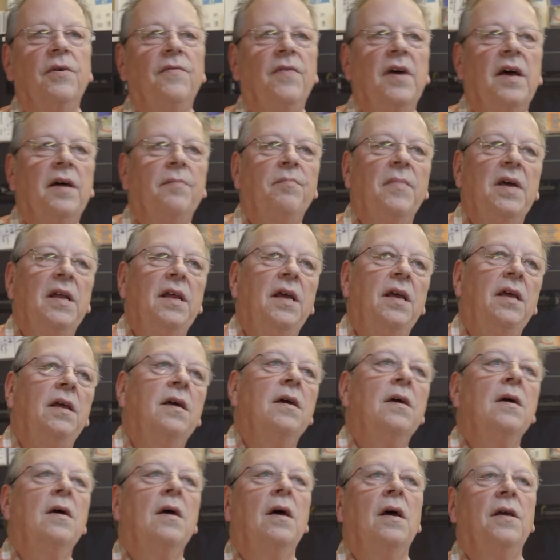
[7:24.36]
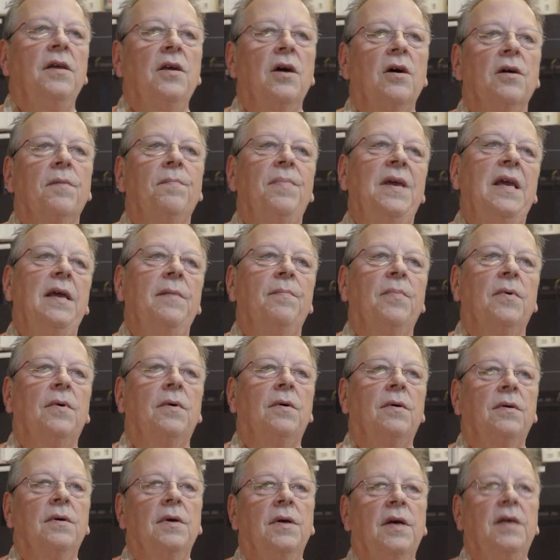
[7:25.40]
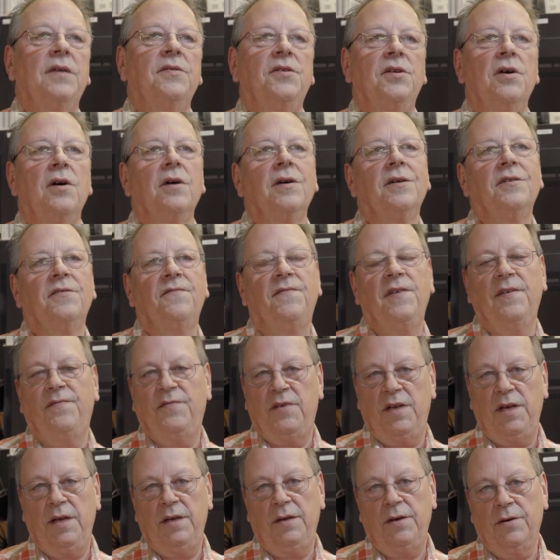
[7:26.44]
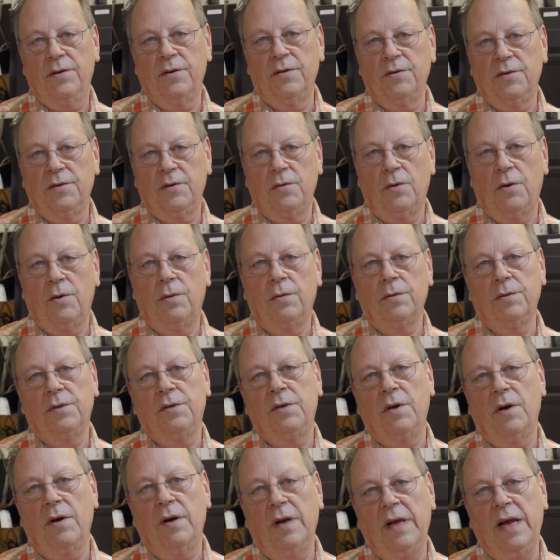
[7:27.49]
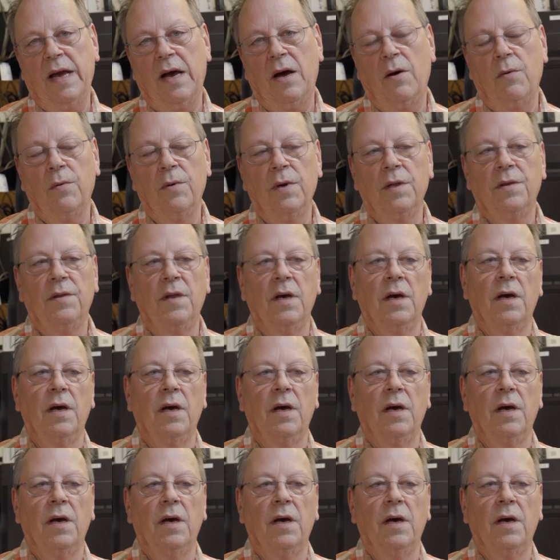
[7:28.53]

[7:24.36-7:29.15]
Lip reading: we've had many young people as young as 15 years old starting out with